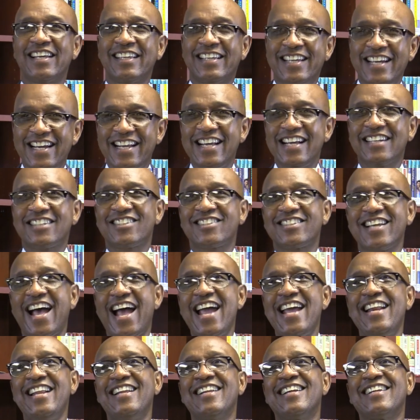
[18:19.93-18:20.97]
get
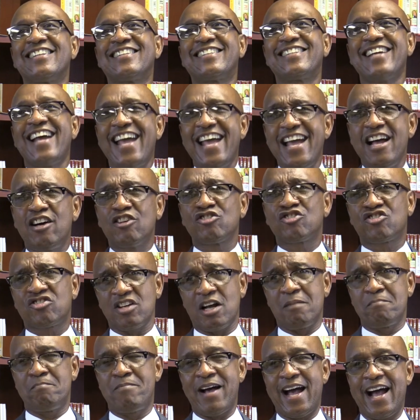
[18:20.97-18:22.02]
excited and tell
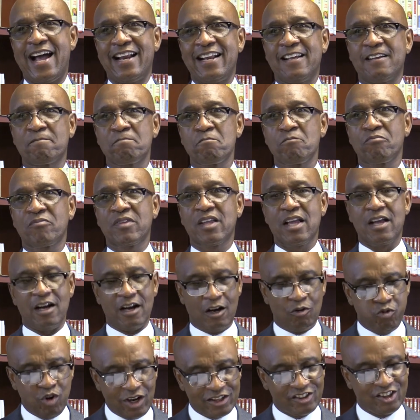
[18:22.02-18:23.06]
somebody
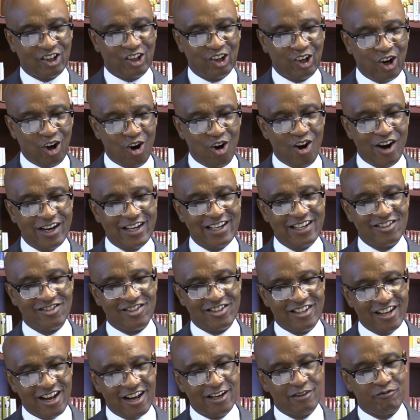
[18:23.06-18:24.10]
what the Lord has
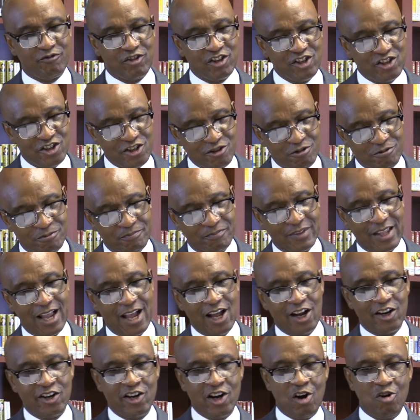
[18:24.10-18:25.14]
done for you.
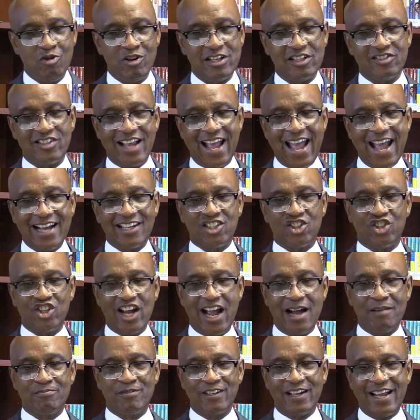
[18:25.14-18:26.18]
Notice Acts
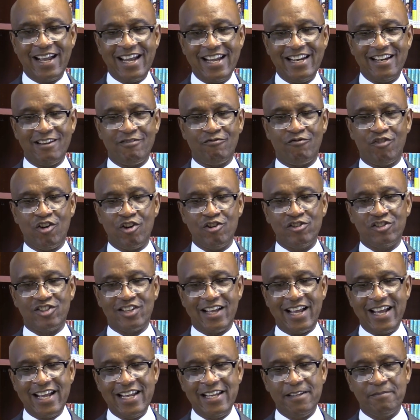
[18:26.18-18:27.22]
chapter 8 and verse
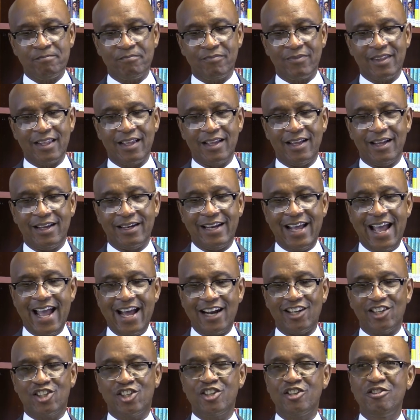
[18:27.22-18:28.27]
8, the
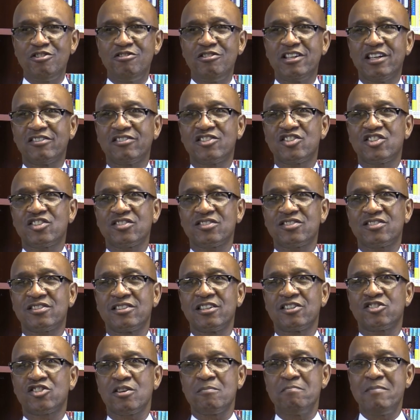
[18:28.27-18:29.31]
attitude of
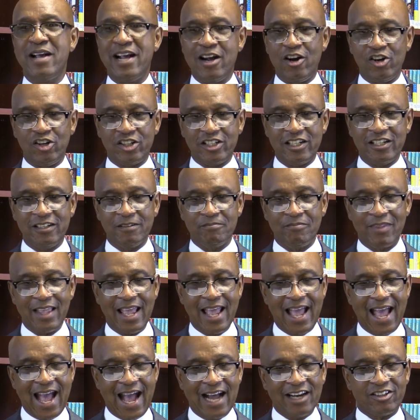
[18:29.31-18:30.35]
the Samaritan
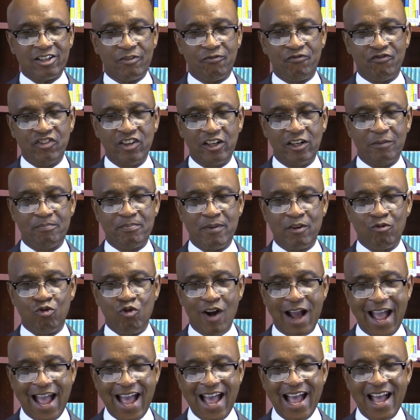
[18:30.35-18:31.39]
after Philip
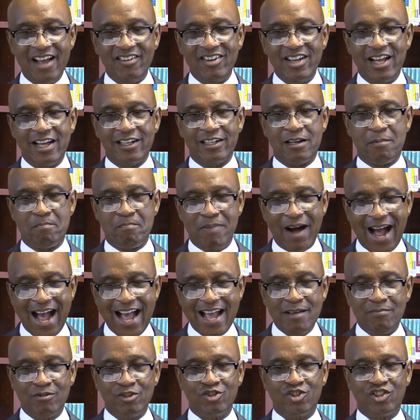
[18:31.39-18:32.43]
arrived, the
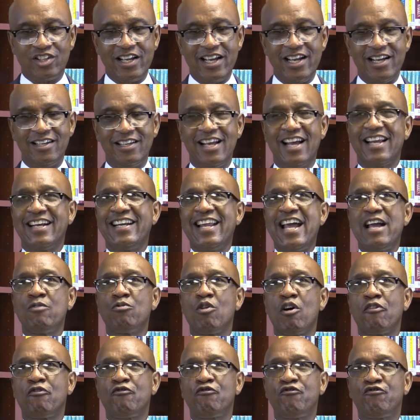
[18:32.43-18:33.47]
Bible said they
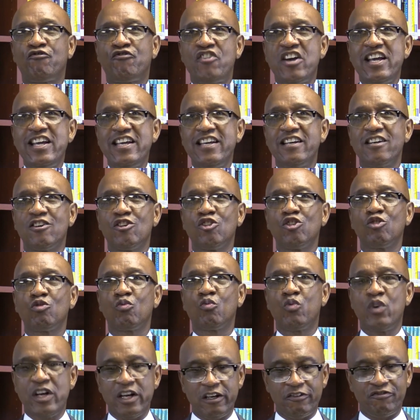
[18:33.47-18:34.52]
were filled
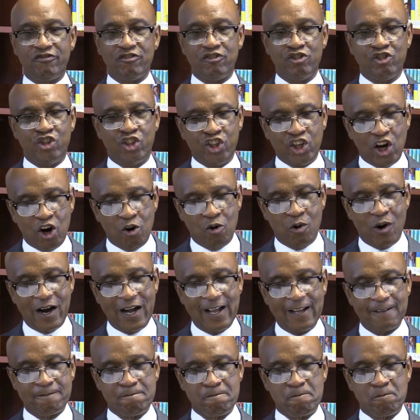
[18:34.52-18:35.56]
with
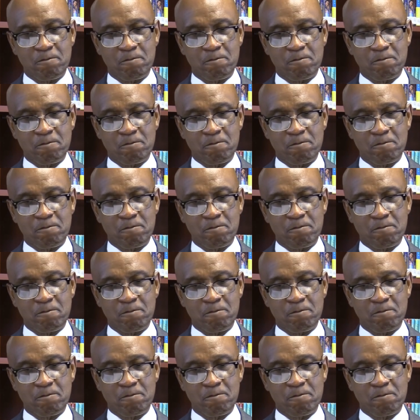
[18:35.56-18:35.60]
joy.